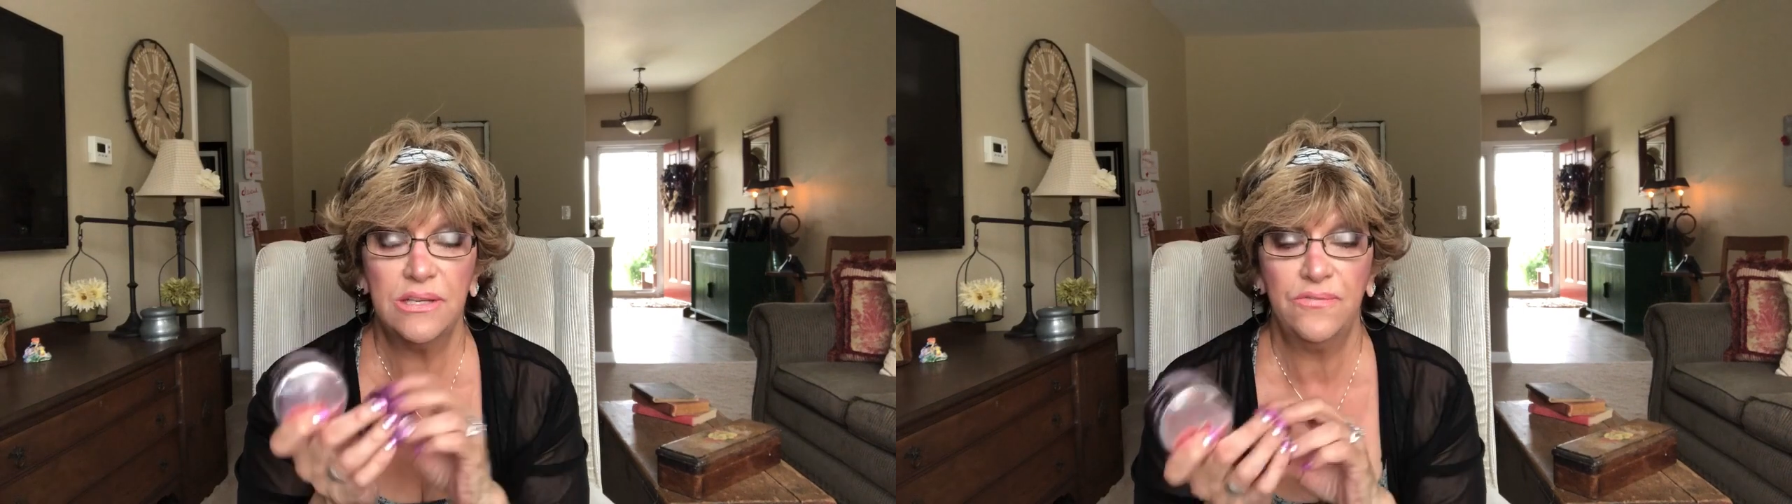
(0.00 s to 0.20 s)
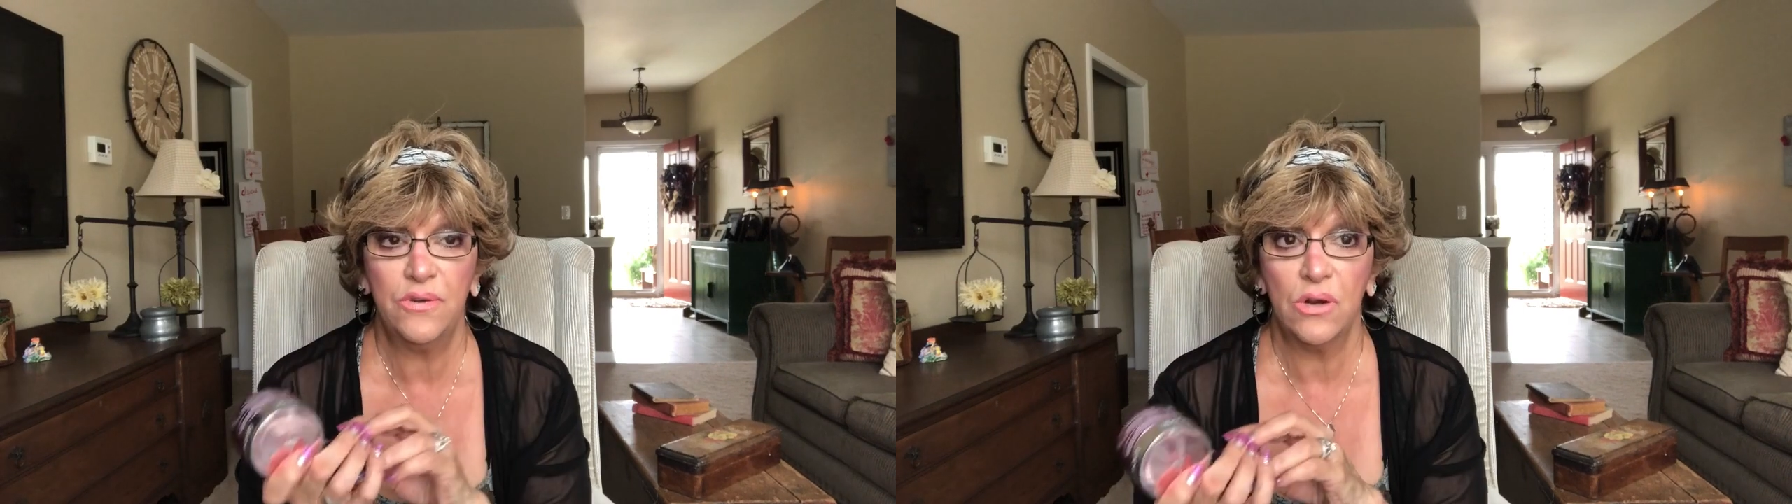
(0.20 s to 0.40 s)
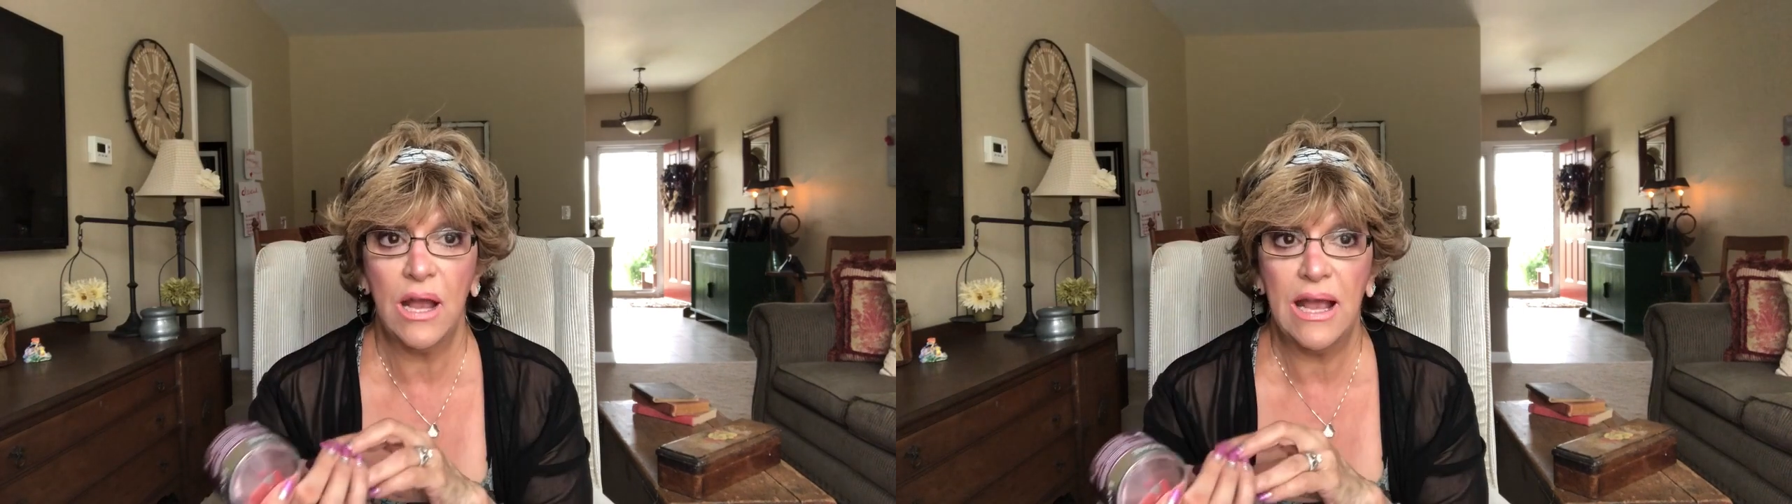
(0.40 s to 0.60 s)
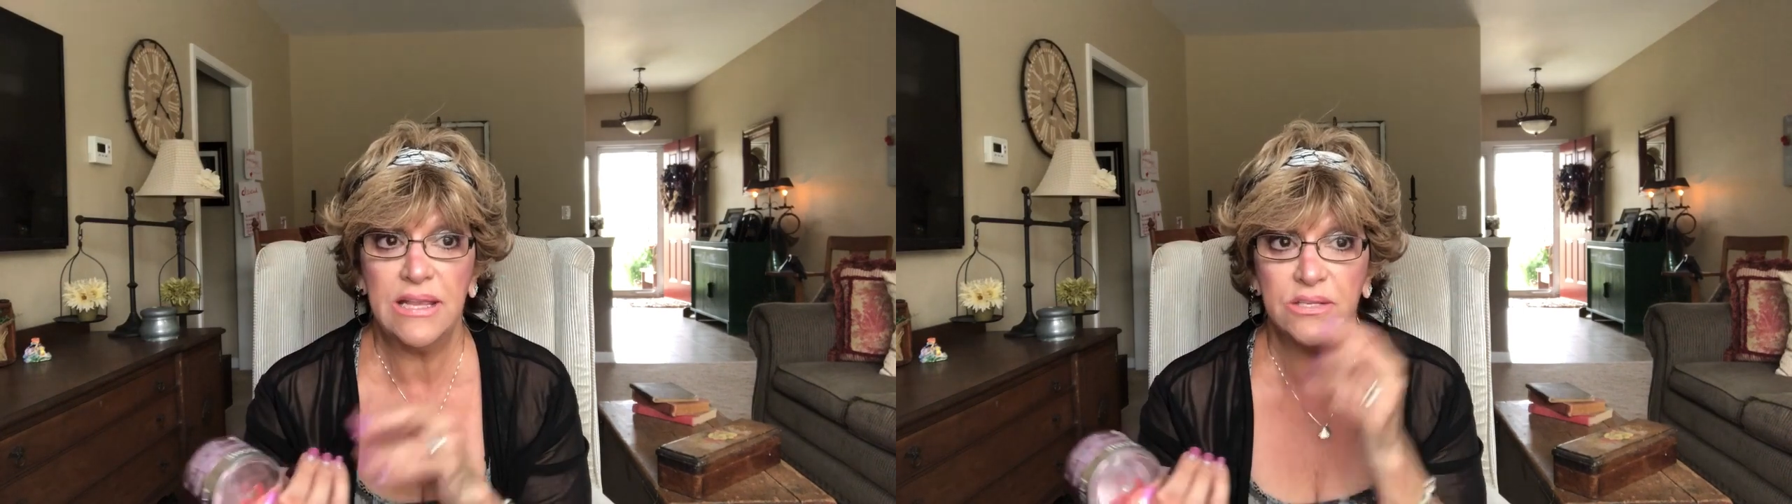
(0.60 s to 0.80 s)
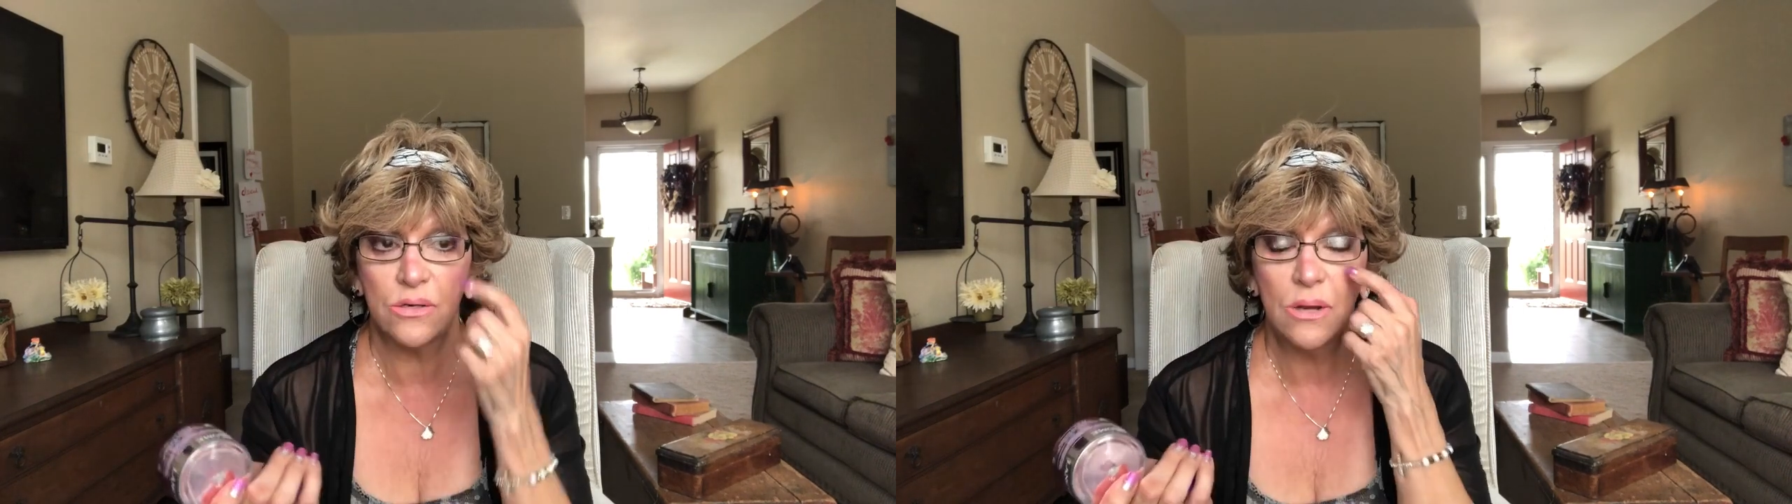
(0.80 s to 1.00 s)
If your
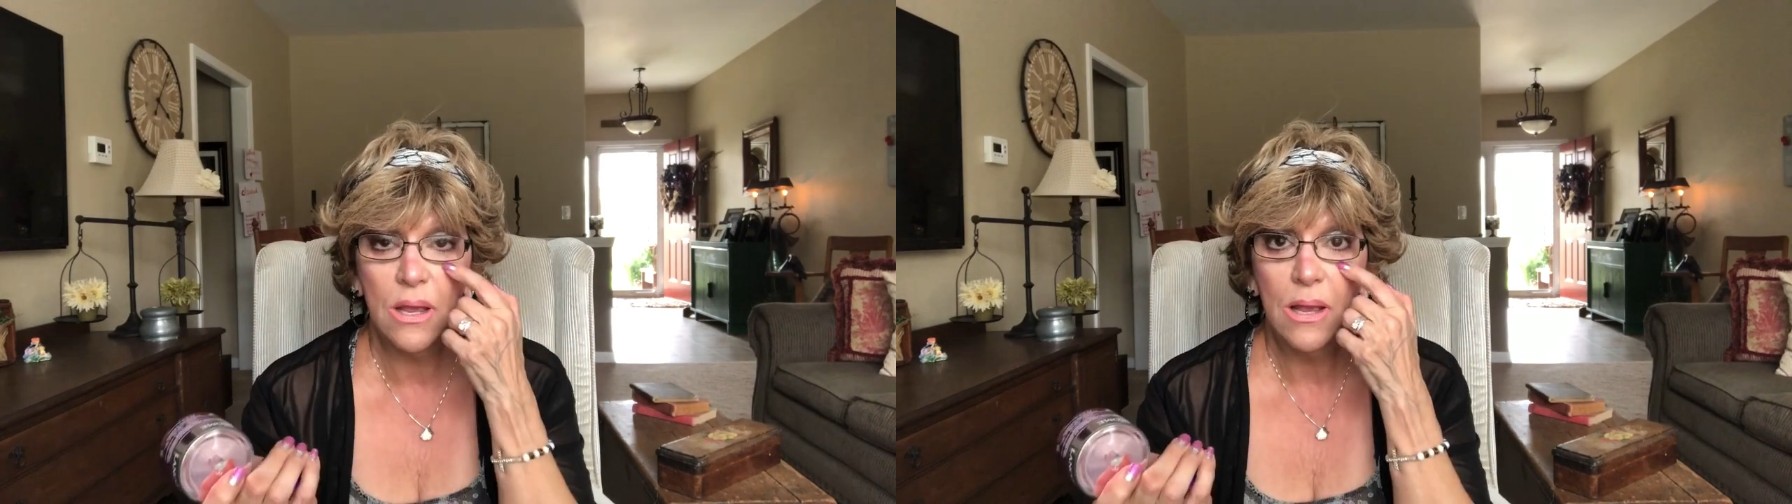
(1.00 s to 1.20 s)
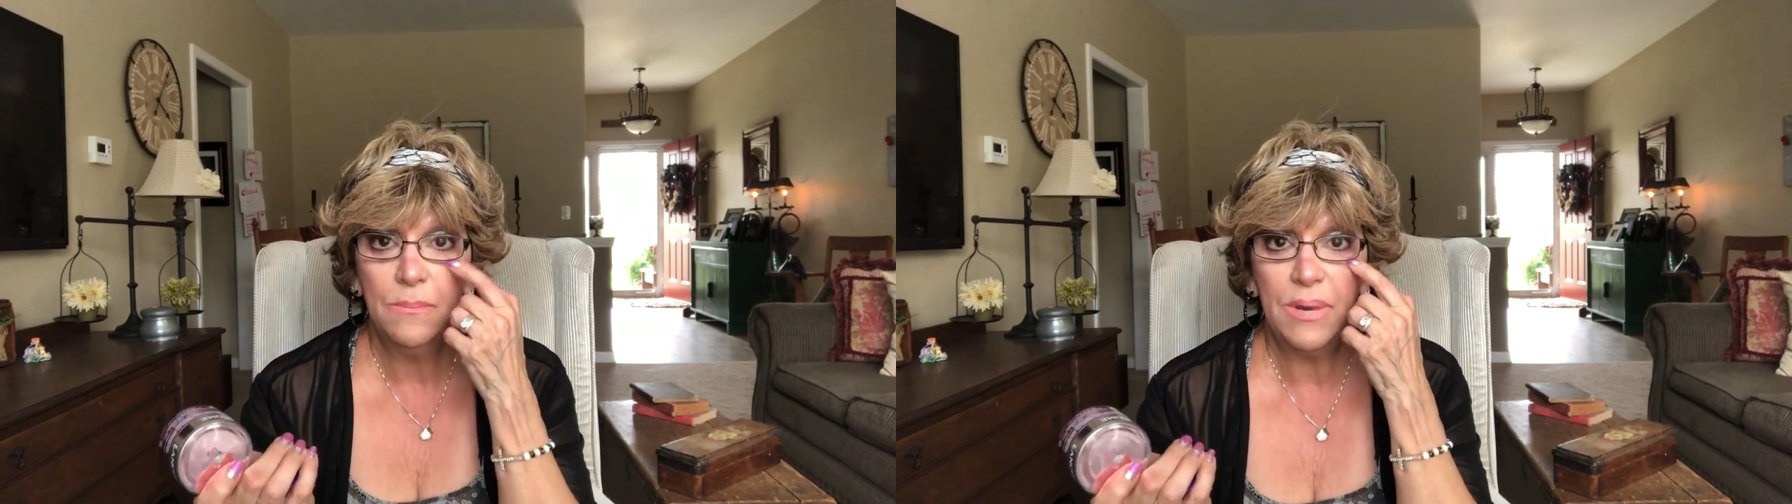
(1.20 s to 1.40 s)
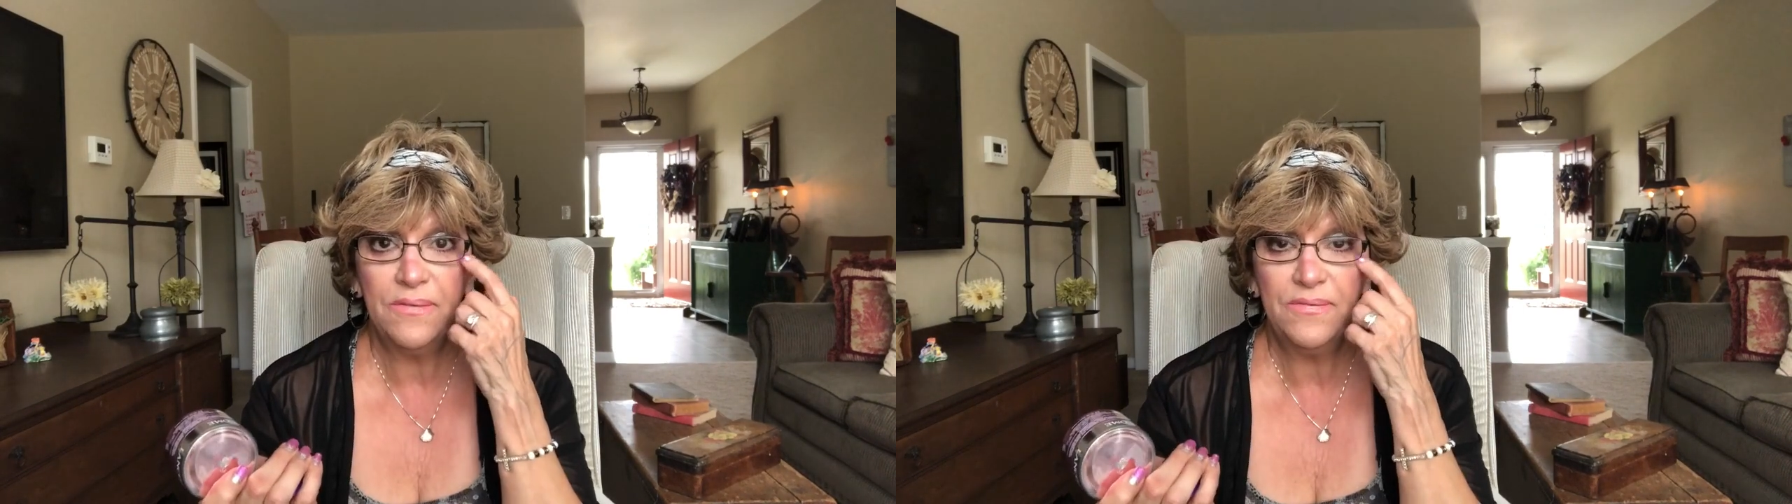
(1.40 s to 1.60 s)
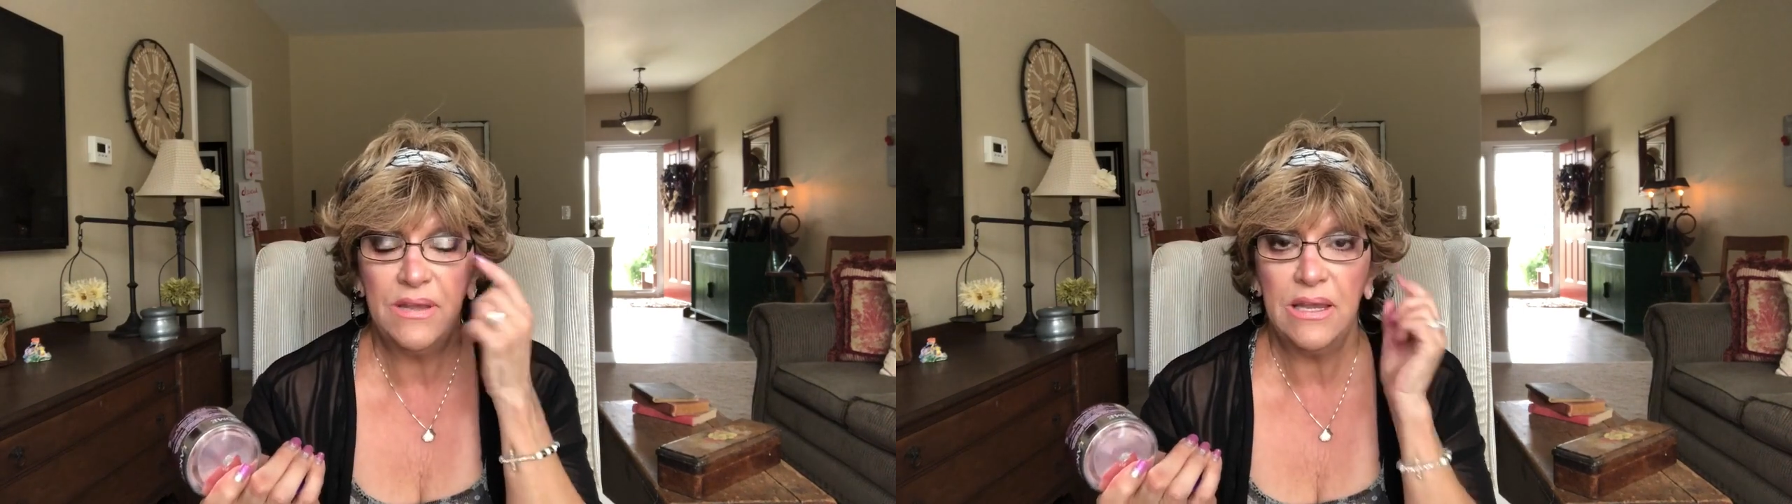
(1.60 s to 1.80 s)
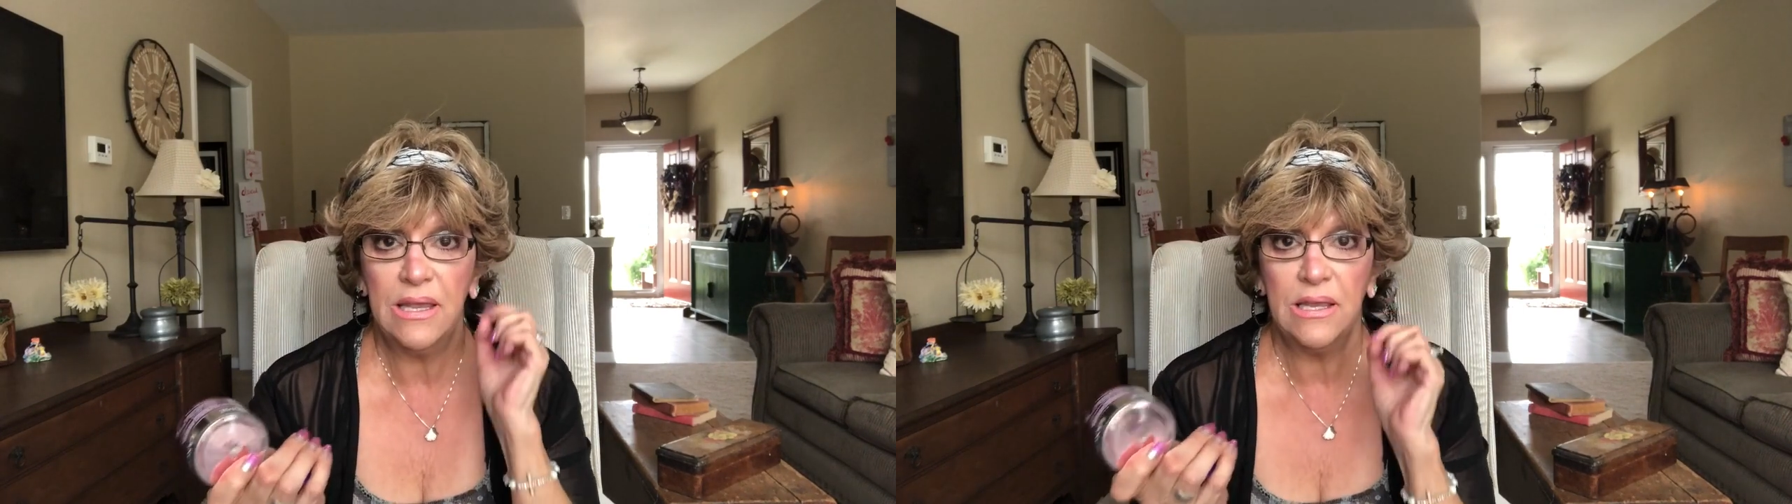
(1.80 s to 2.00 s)
eyes are
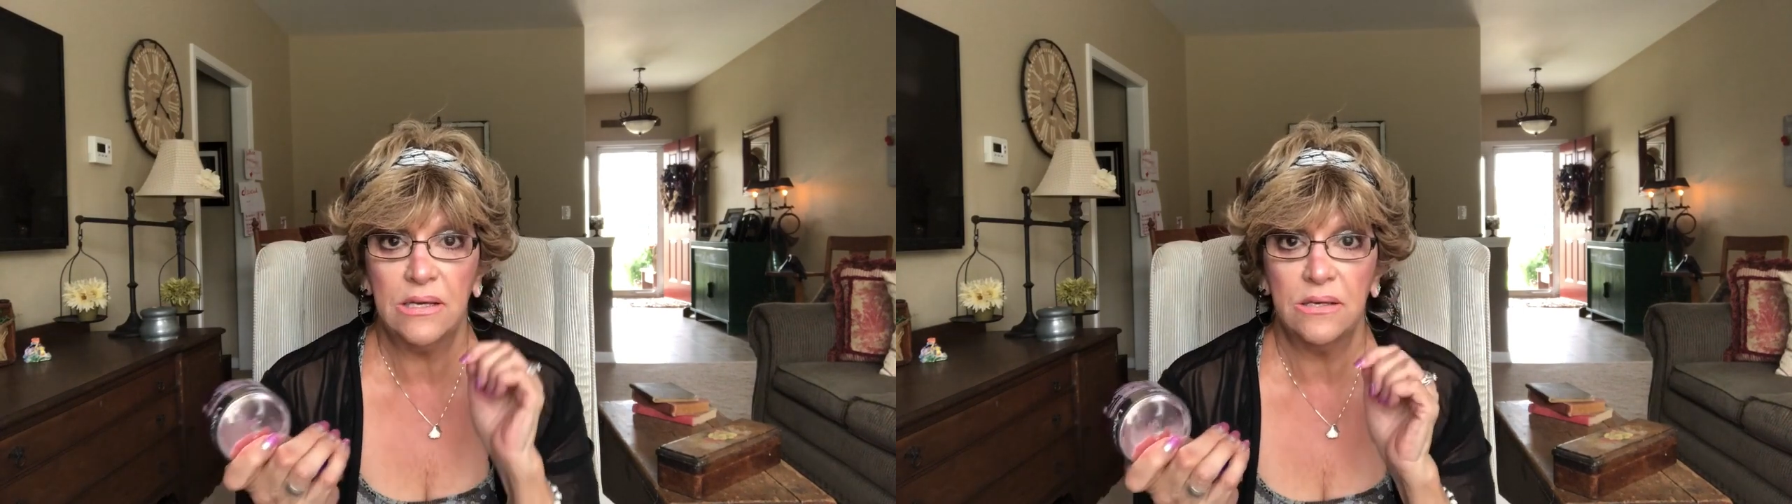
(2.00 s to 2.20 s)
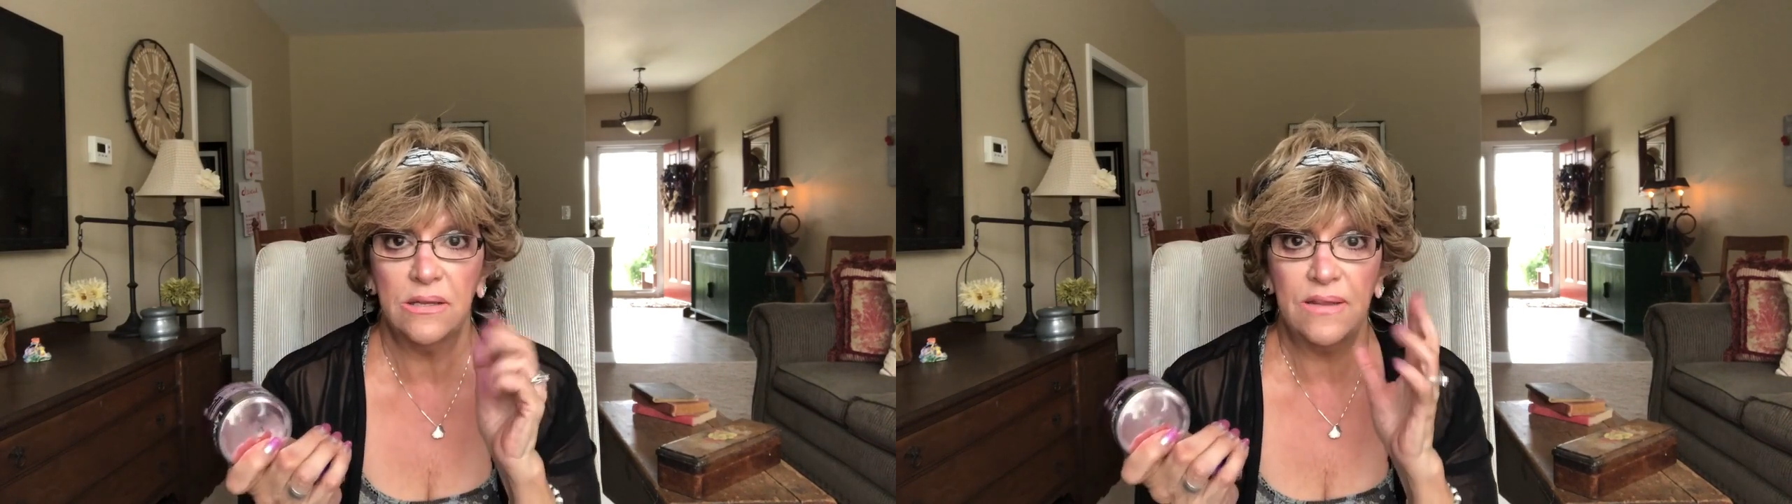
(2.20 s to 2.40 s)
puffy and